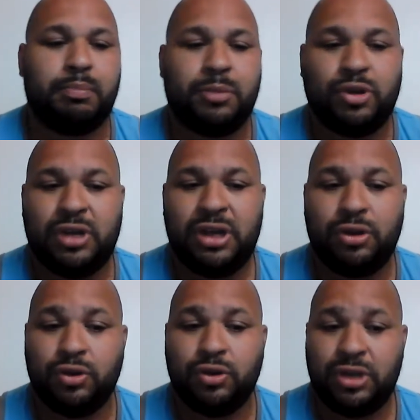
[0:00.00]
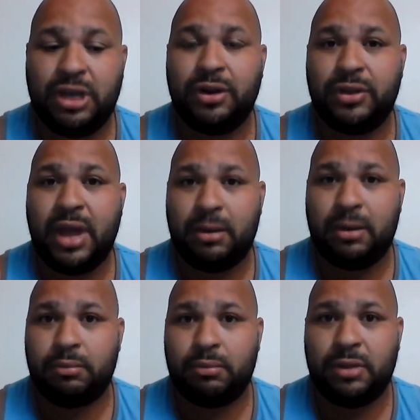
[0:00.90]
You hear that
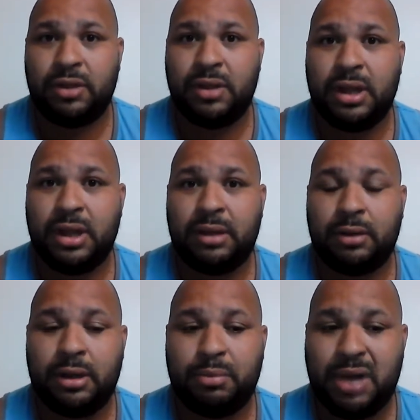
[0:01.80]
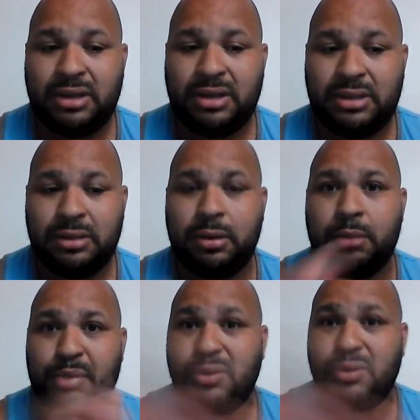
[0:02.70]
in the Protestant?
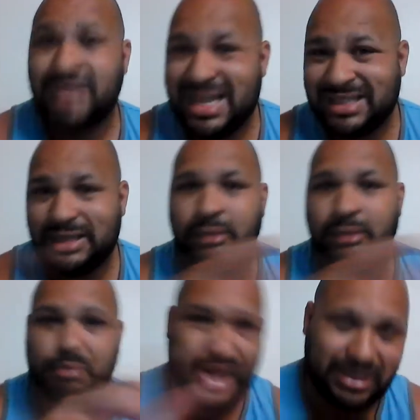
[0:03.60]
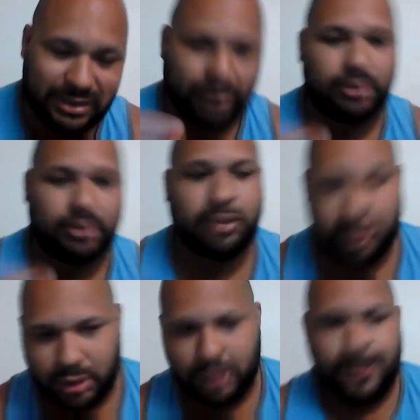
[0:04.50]
Protestant.
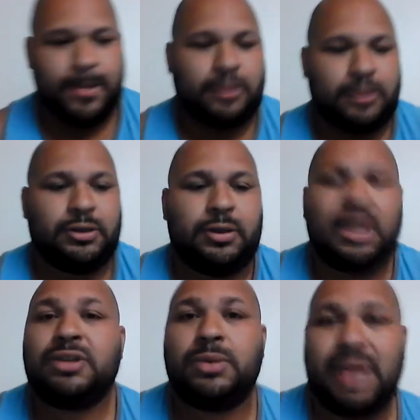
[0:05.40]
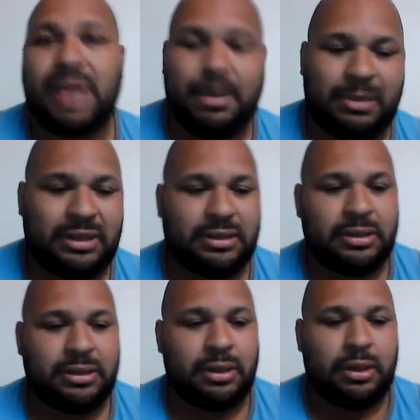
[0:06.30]
So that's what that
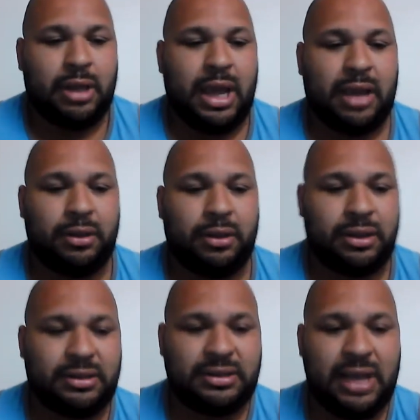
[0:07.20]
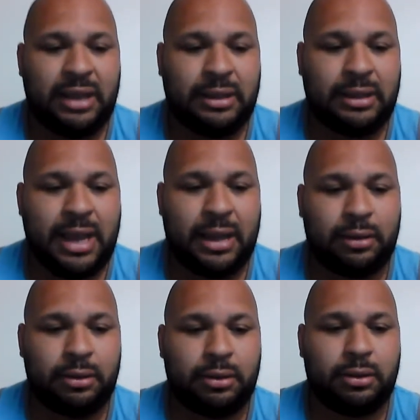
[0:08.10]
means. And it's saying that
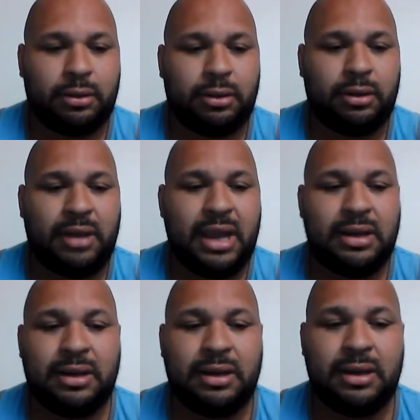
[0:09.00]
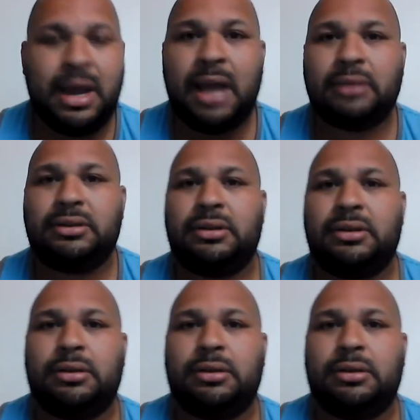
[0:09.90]
they did not